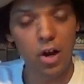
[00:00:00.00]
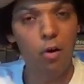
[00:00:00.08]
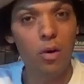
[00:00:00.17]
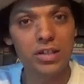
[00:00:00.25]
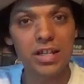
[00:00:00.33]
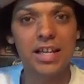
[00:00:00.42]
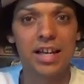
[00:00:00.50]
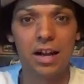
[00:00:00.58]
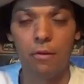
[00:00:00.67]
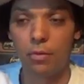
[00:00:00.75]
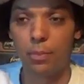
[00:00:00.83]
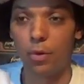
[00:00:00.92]
Oh, I did get
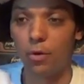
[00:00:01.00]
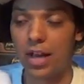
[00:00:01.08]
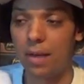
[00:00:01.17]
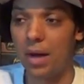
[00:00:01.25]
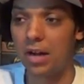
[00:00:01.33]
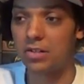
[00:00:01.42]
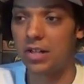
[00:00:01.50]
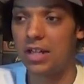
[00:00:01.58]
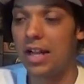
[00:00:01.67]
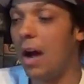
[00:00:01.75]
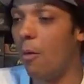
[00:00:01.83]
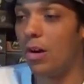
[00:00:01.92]
another board game actually.
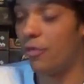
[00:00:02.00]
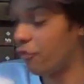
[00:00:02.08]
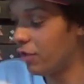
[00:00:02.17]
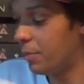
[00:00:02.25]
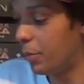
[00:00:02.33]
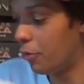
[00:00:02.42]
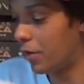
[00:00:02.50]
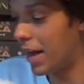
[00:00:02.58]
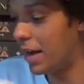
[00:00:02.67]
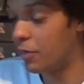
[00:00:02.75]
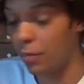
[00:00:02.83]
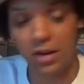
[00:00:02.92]
Yeah, I wanted three board
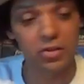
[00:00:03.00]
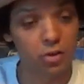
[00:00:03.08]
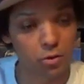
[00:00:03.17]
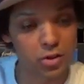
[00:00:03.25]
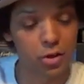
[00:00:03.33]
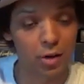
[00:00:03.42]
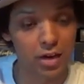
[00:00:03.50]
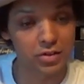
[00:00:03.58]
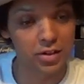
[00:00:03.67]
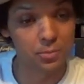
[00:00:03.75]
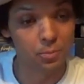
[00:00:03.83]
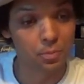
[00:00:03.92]
games, but actually got two
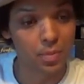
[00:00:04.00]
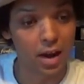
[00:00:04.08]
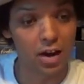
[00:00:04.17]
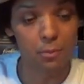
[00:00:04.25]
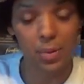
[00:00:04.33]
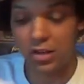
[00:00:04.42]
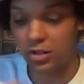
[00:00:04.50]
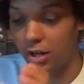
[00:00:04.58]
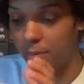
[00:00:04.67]
actually. And I picked